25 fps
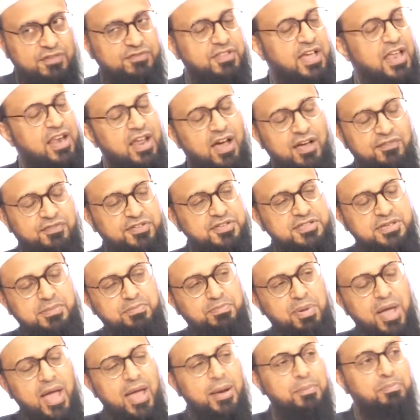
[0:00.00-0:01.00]
of their life is
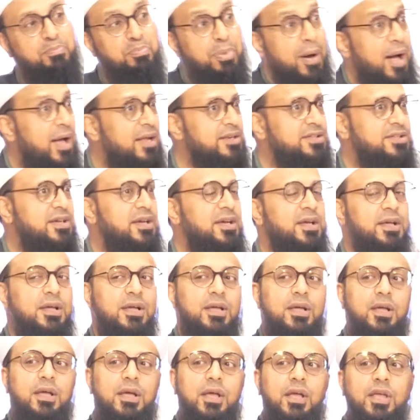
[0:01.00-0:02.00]
impaired. But
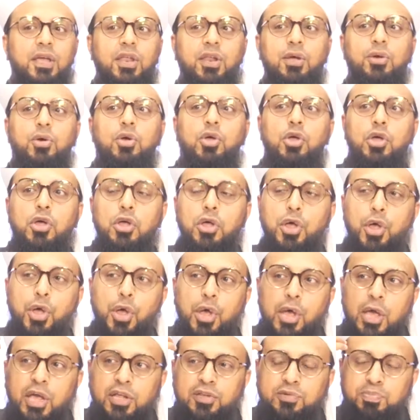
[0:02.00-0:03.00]

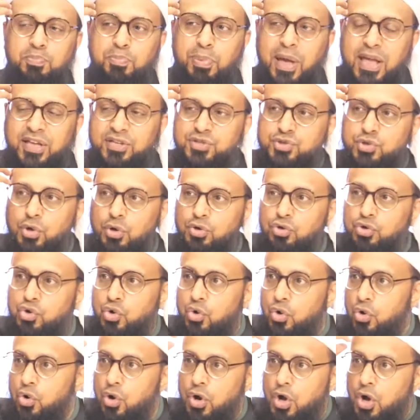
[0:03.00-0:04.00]
it's based on
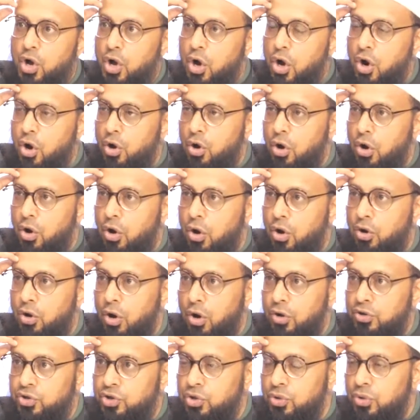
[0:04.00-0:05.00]

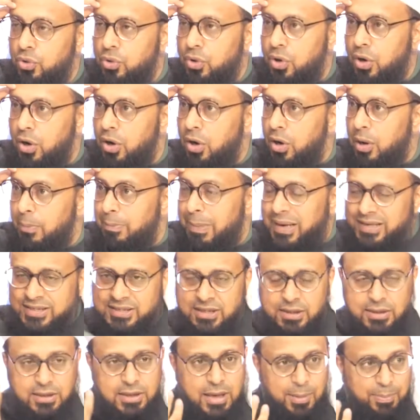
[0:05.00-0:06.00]
your
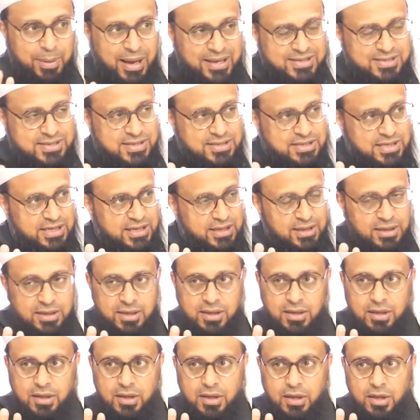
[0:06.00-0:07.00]
mental capacity.
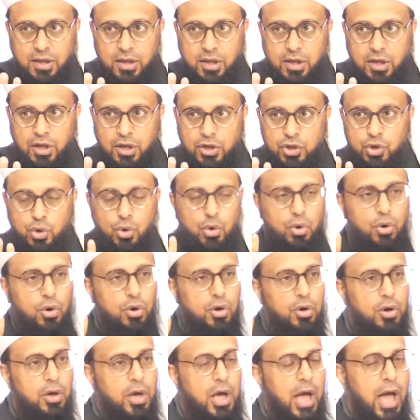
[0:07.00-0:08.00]

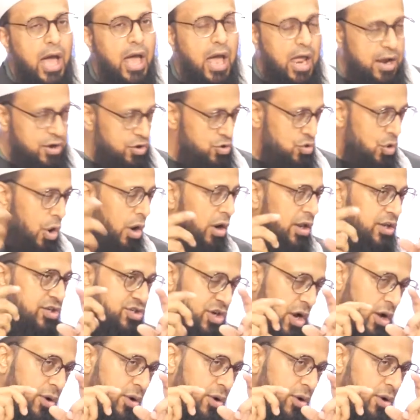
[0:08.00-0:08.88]
Your knowledge